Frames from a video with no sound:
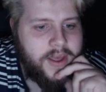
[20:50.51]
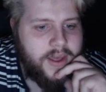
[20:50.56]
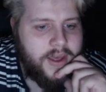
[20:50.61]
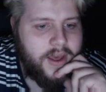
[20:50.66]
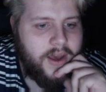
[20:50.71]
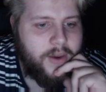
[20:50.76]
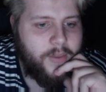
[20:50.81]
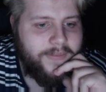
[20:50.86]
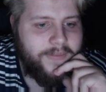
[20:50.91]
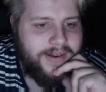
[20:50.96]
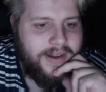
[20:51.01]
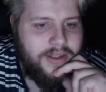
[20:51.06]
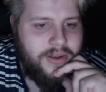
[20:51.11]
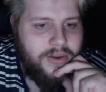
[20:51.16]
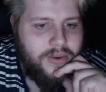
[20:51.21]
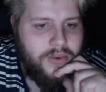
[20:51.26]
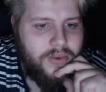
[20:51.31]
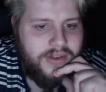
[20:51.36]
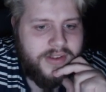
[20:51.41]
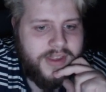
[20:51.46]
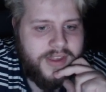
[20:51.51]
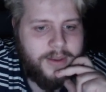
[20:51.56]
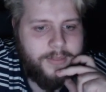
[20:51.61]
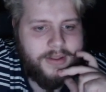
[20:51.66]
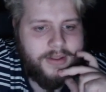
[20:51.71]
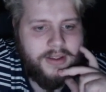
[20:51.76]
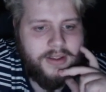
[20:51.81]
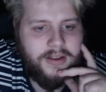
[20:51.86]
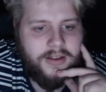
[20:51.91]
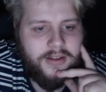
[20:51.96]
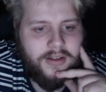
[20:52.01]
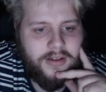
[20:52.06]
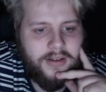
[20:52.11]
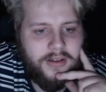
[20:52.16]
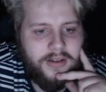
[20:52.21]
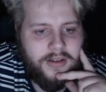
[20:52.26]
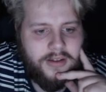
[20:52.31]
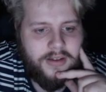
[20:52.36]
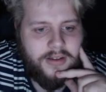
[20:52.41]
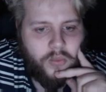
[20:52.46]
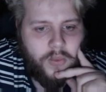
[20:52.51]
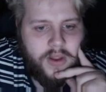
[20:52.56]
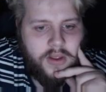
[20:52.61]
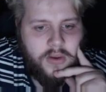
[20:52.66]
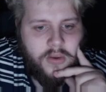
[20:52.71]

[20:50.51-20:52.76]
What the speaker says: We've added new cinematic when